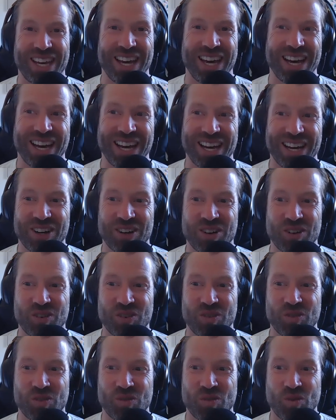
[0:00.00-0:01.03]
uh,
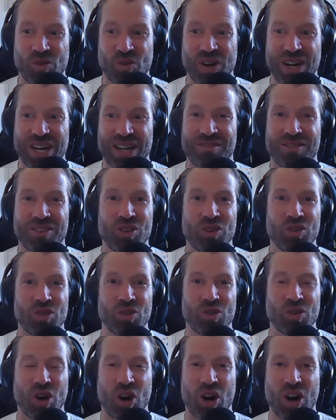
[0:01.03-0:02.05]
whatever
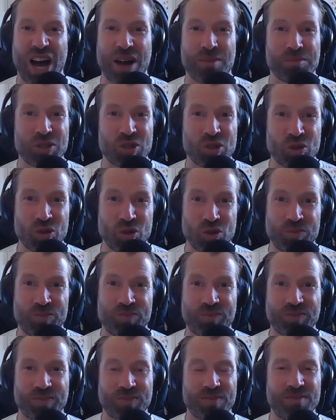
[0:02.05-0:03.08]
you are up to,
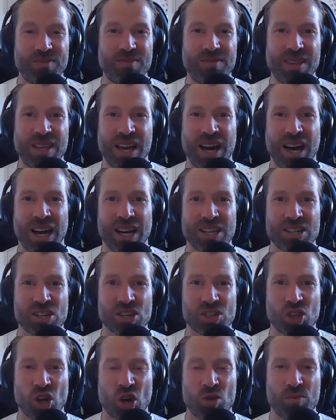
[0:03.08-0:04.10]
I
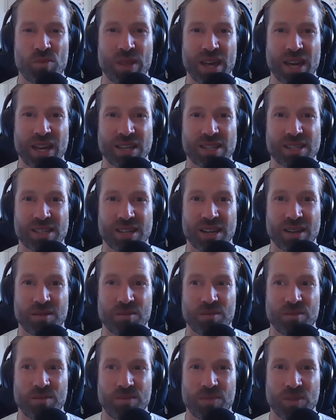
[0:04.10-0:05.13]
just hope that um,
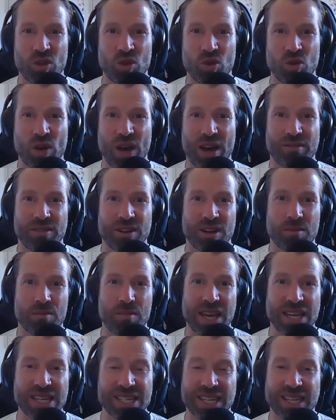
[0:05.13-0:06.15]
you have an
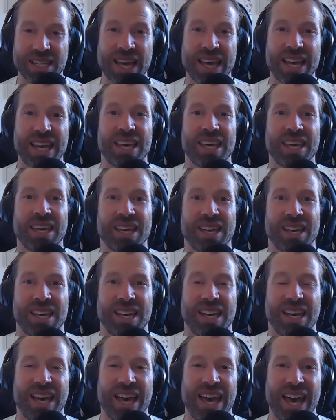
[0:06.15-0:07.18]
amazing day
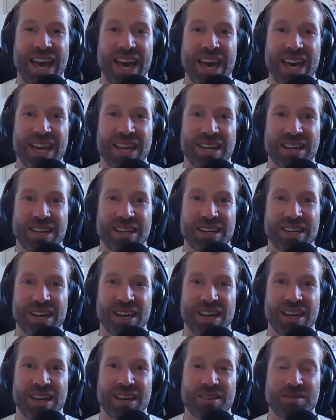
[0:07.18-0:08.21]
and
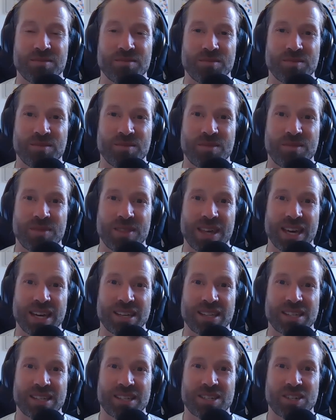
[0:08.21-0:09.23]
um,
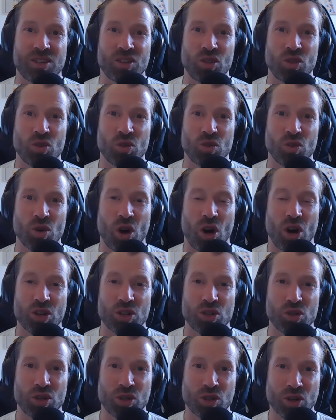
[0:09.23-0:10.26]
that you are
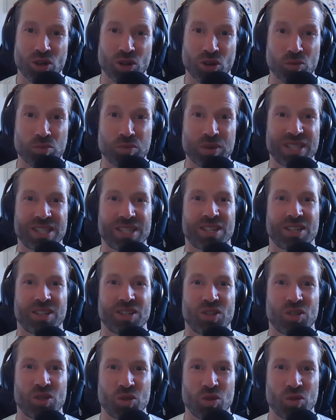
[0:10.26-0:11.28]
doing your little bit
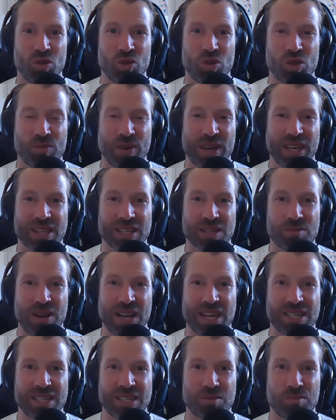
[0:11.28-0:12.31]
to, to make this
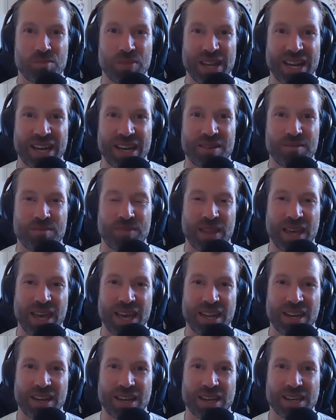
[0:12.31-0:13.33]
place better
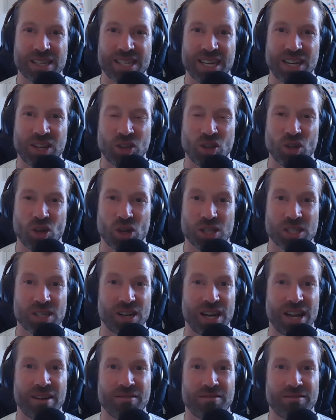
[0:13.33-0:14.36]
and uh, sending you lots of
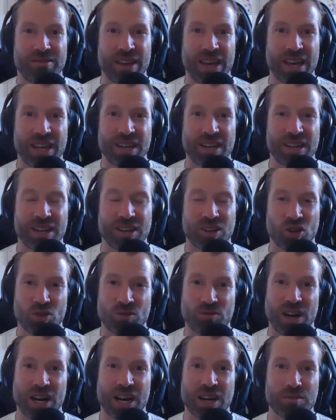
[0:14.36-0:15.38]
love and good
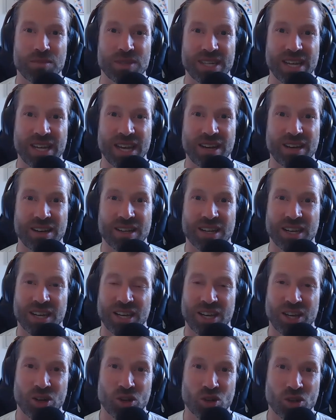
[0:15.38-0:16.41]
vibes and
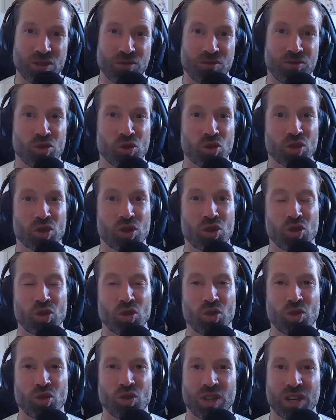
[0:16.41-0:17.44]
looking forward
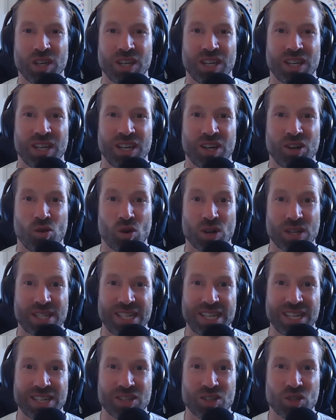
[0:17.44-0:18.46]
to what
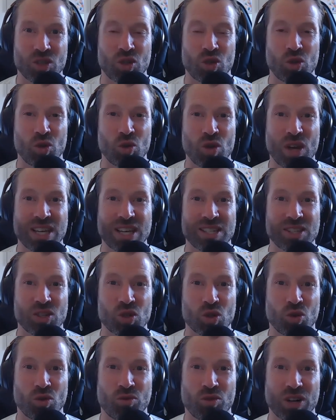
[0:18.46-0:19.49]
season two has in
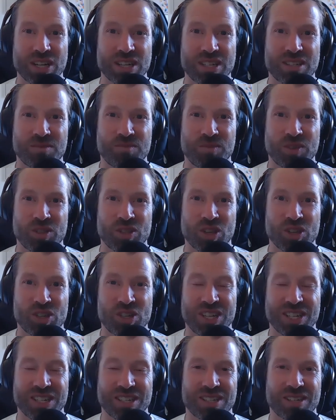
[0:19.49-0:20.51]
store for us. So
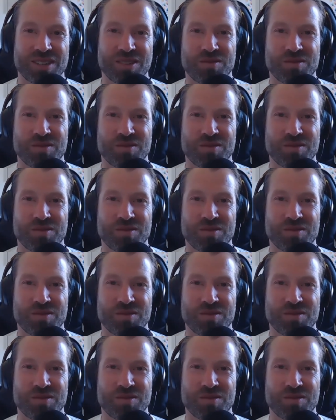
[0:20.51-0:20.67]
cheers.